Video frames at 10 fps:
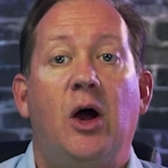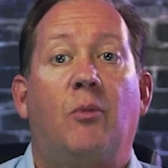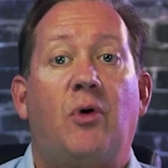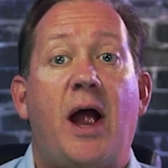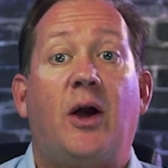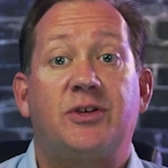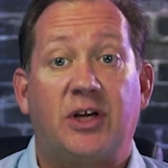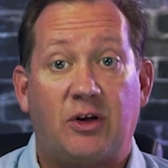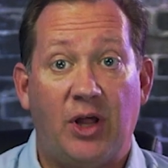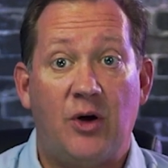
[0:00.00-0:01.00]
prior to
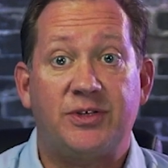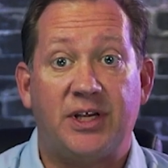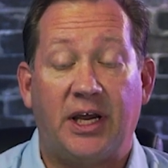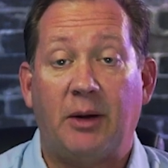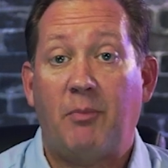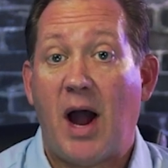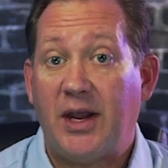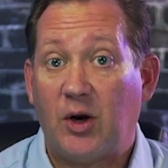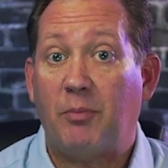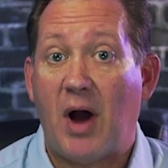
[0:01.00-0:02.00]
closing by
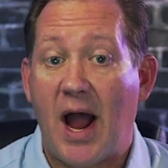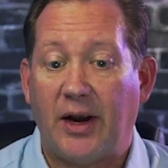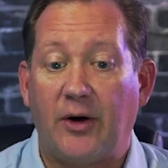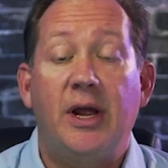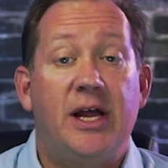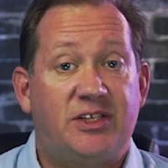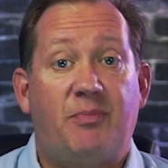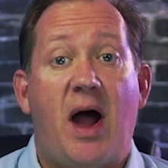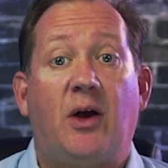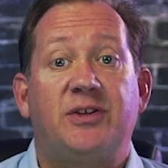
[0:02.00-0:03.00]
your buyer. It's a
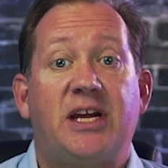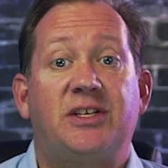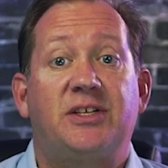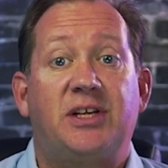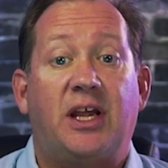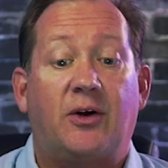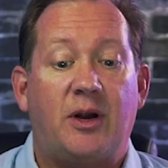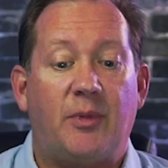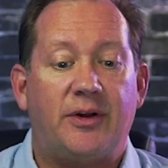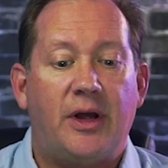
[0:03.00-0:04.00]
buyer's agency
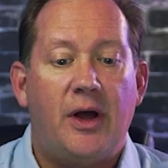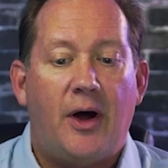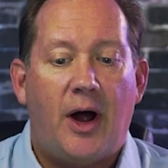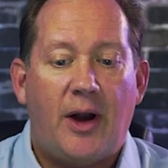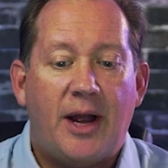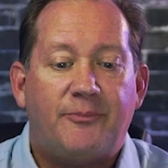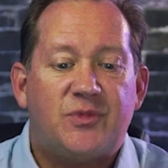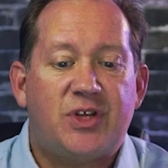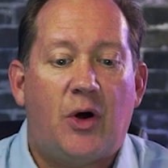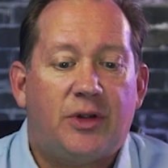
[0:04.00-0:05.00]
agreement. All right.
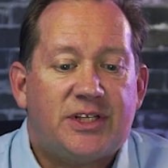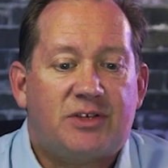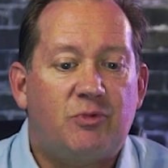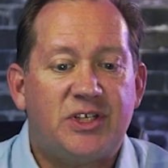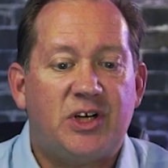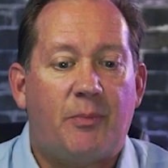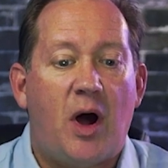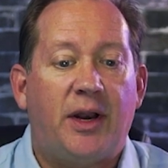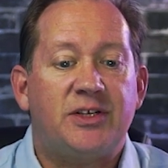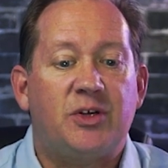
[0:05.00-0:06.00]
So let's jump
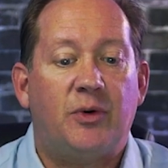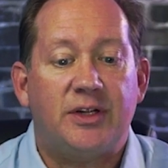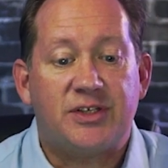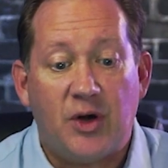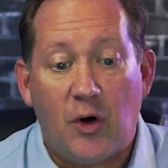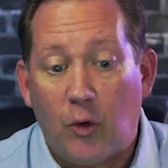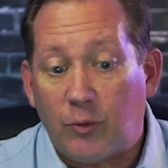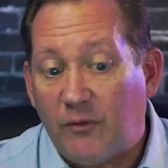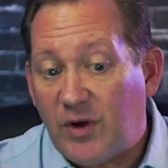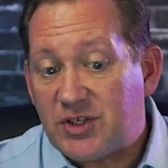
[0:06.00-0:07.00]
on into it. So
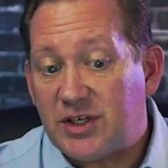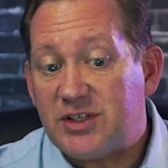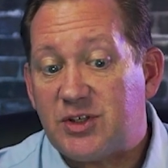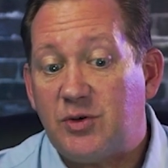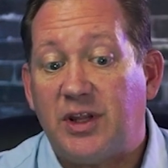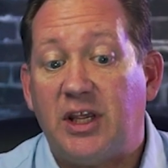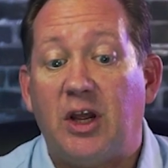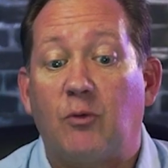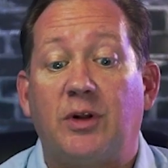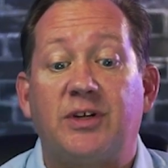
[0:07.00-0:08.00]
revisions to the
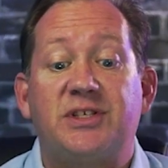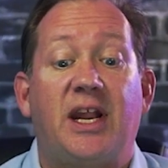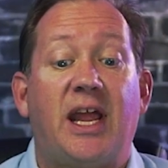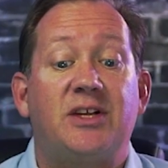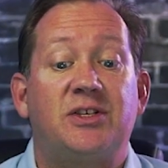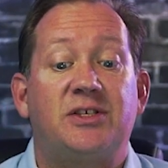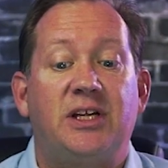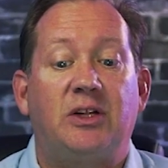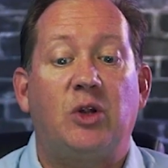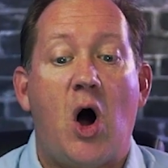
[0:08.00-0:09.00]
real estate
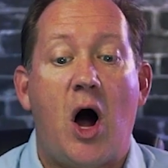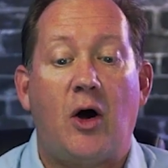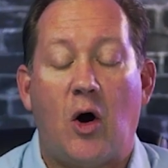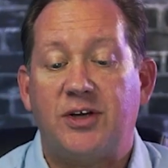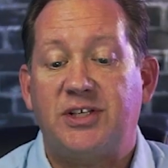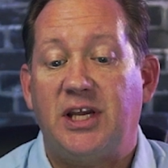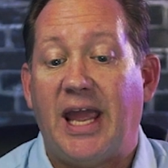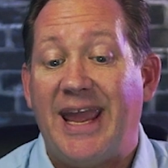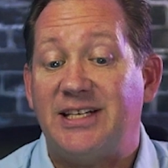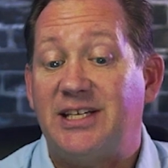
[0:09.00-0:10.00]
agency law, RC
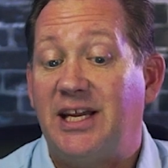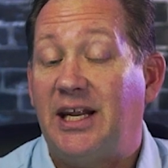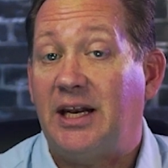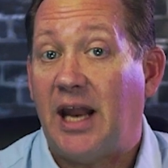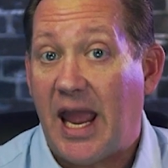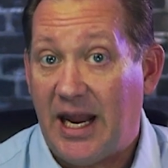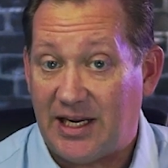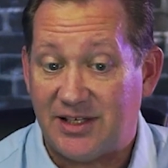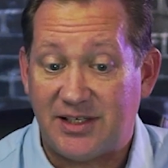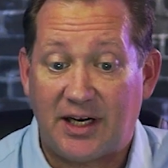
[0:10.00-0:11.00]

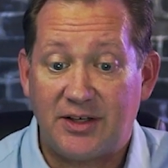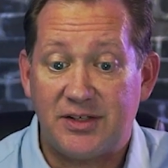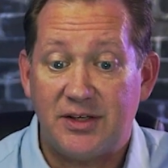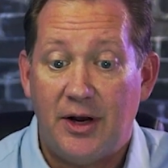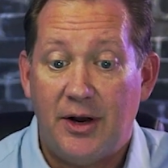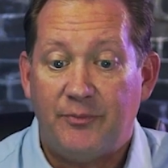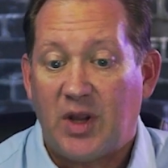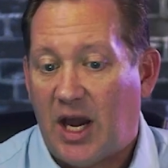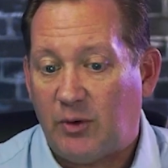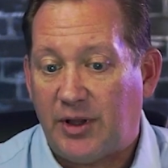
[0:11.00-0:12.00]
1886,
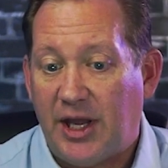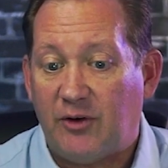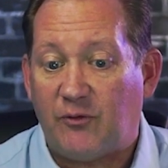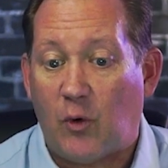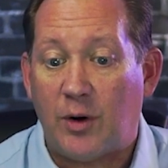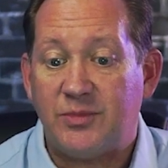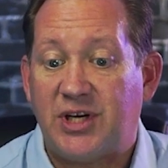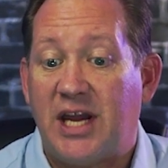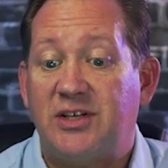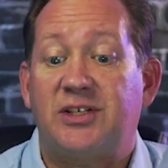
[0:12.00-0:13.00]
and related forms
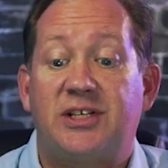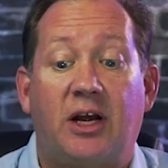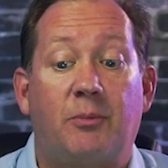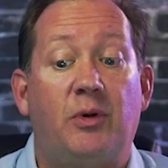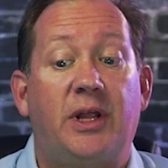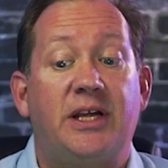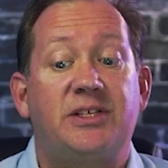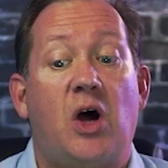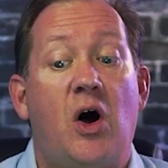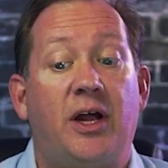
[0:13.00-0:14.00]
changes take place
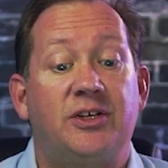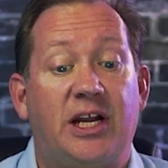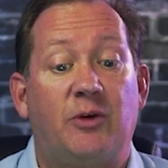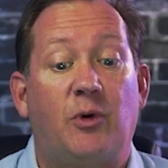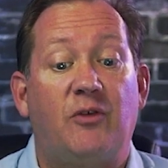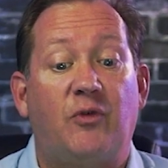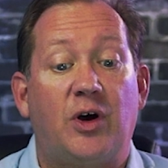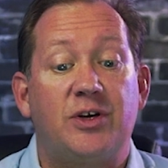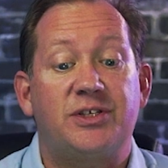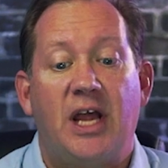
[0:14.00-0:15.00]
on January
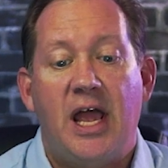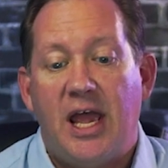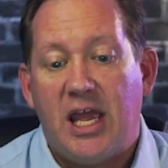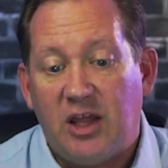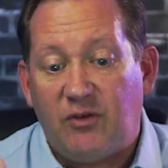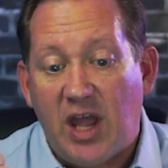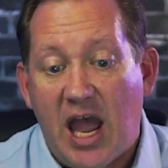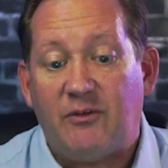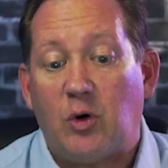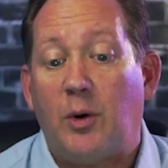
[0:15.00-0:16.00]
1st. If you
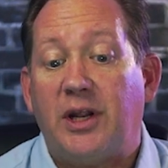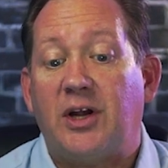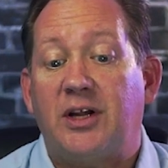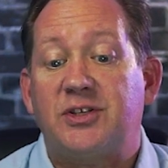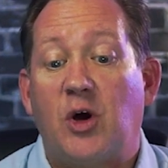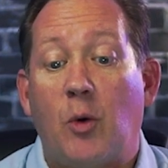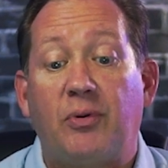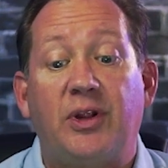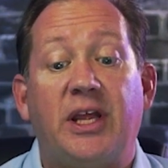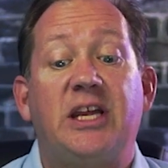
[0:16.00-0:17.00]
haven't already done so,
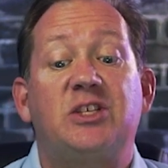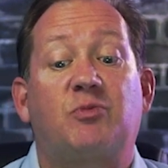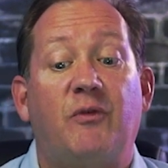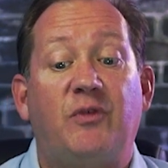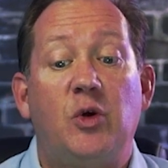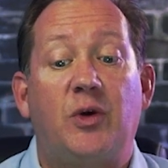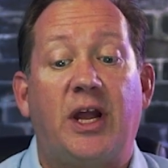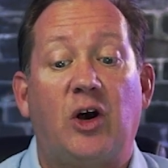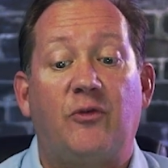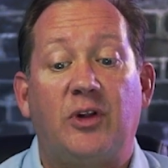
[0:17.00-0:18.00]
please review
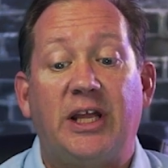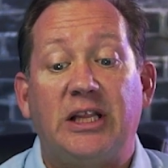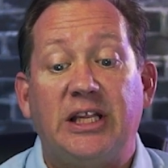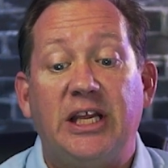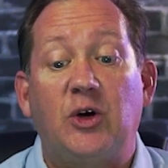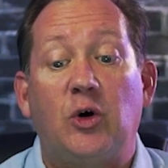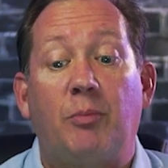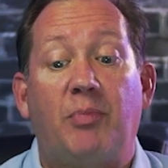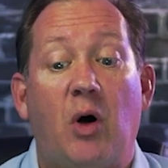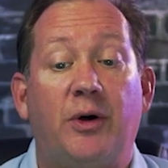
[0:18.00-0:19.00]
carefully Legal
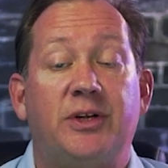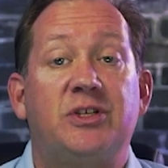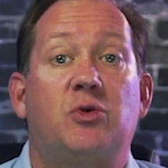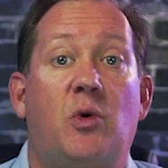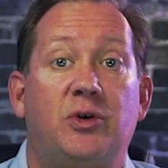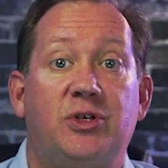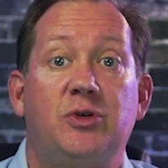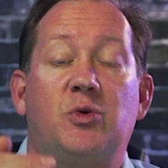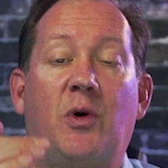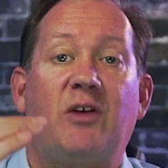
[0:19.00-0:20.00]
Bulletin
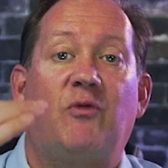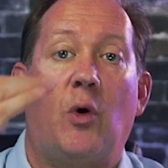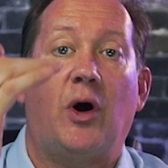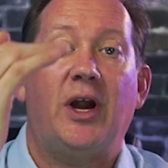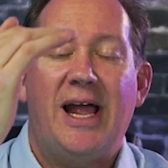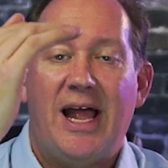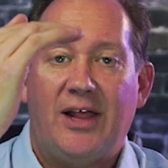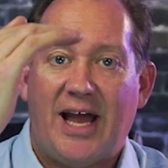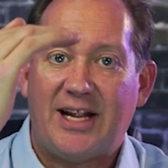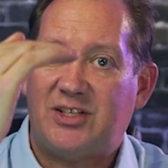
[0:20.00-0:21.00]
224.
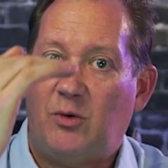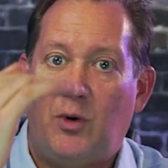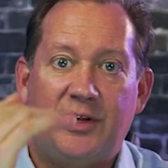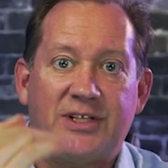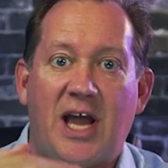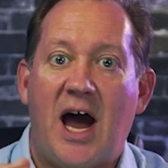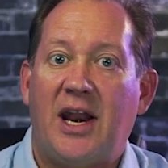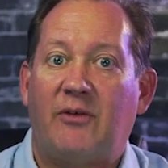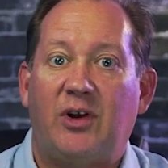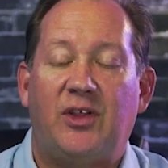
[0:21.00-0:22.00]
That's the one that's got
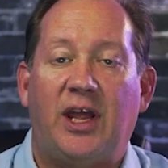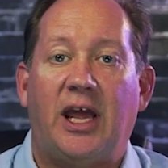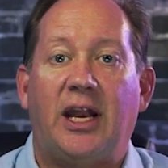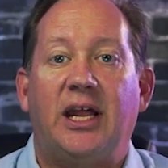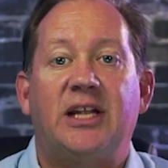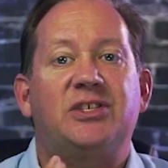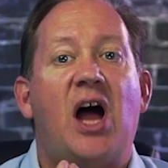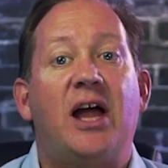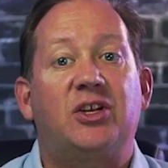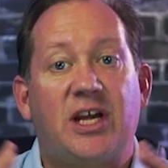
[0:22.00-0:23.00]
everything in it. It's
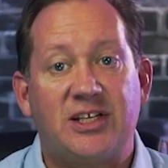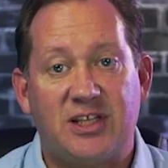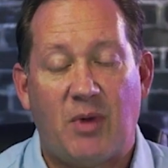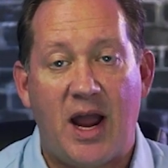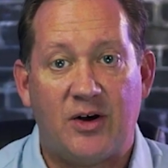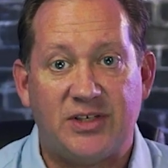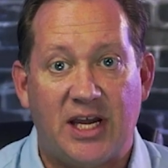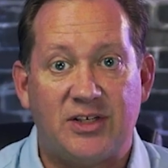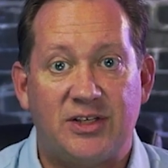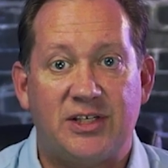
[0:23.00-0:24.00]
not just the buyer's
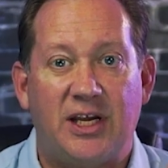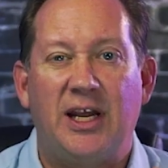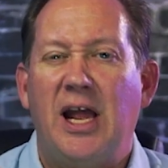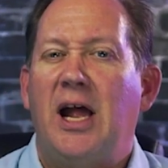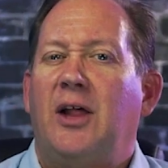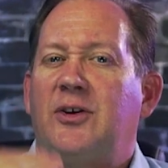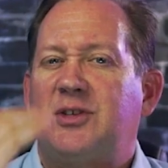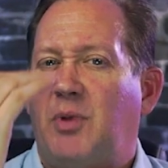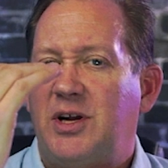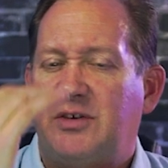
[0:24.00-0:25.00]
agency. There's a
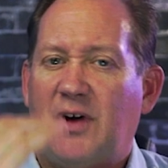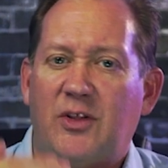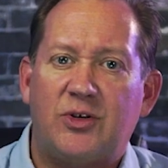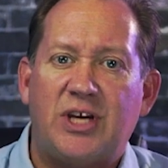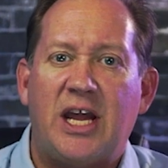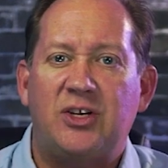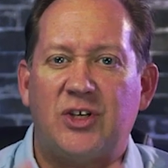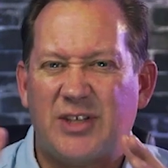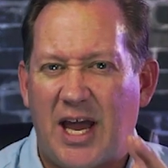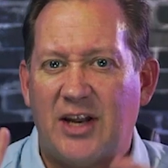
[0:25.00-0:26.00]
bunch of other
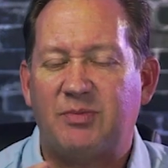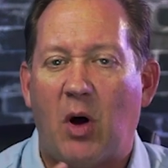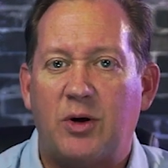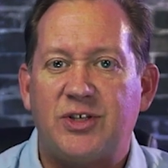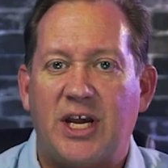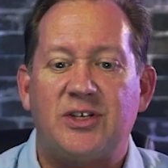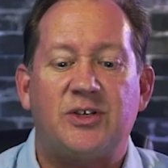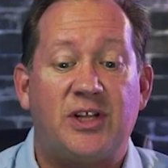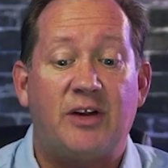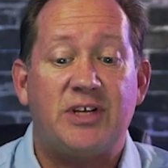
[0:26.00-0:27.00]
changes, kind of smaller
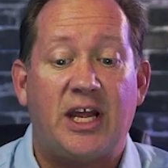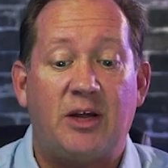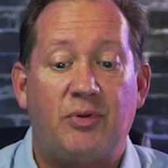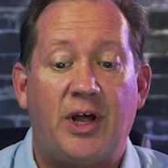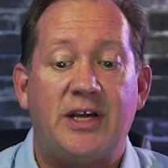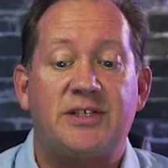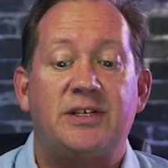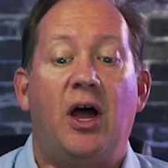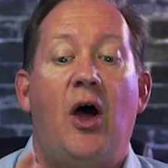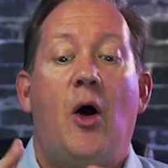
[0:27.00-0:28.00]
changes that have taken place,
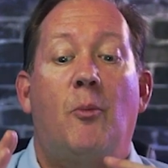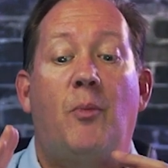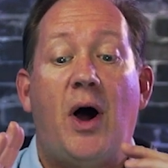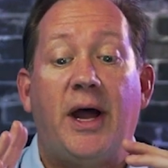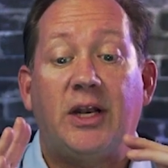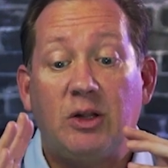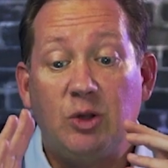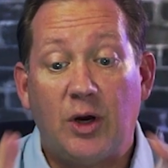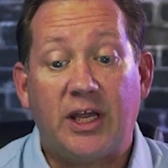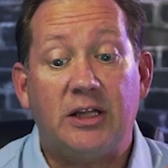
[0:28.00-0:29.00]
but
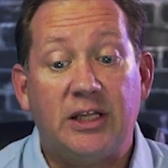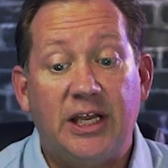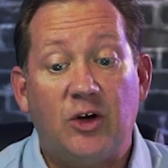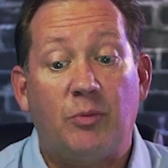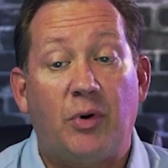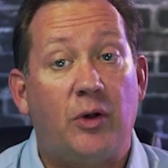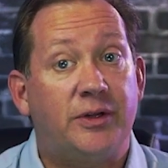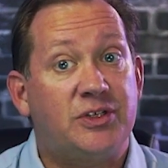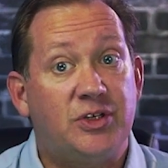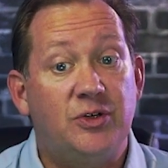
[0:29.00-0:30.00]
look at Legal
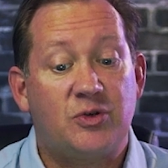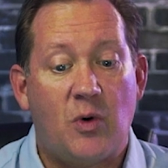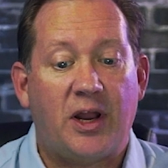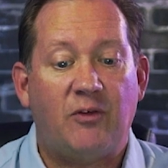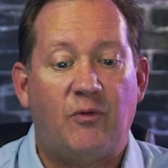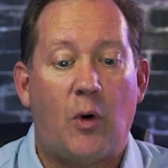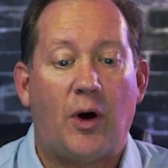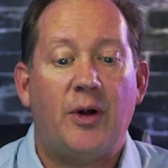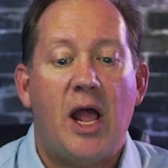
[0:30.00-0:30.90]
Bulletin 224.